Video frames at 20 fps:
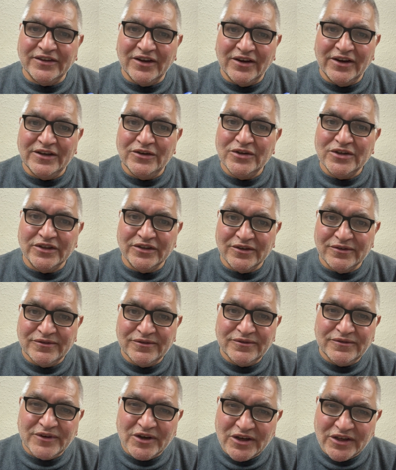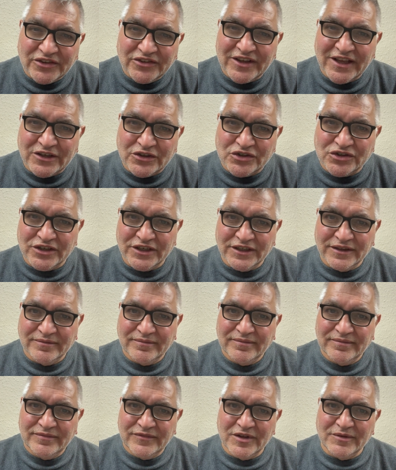look at the first entry,
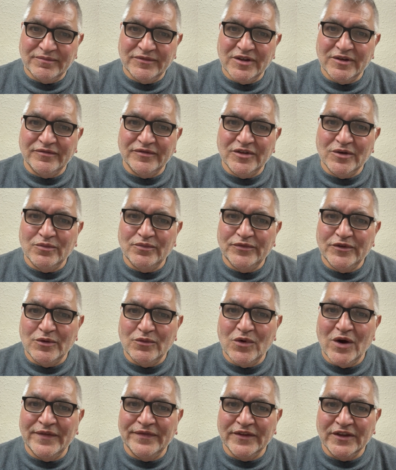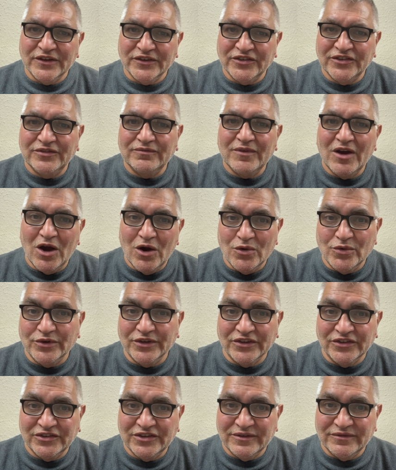the one that's
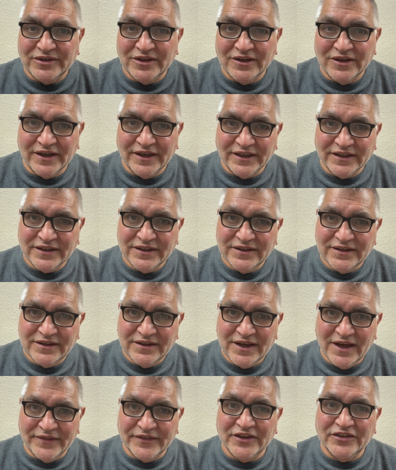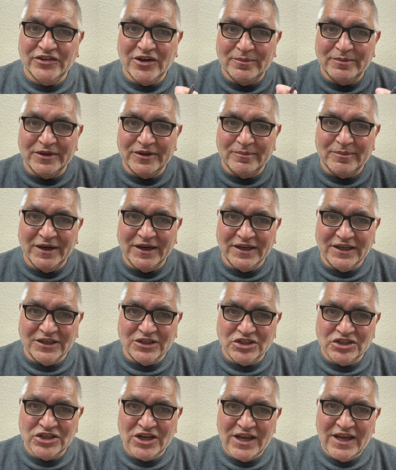oldest, if you like, at the top of the
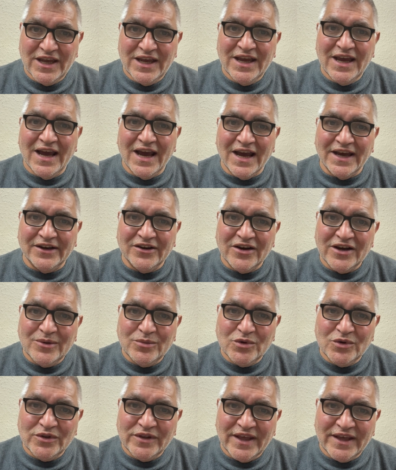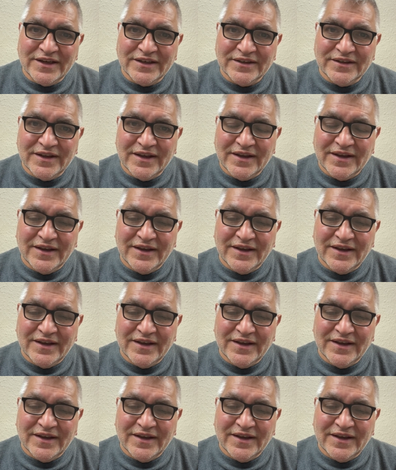page, and I will then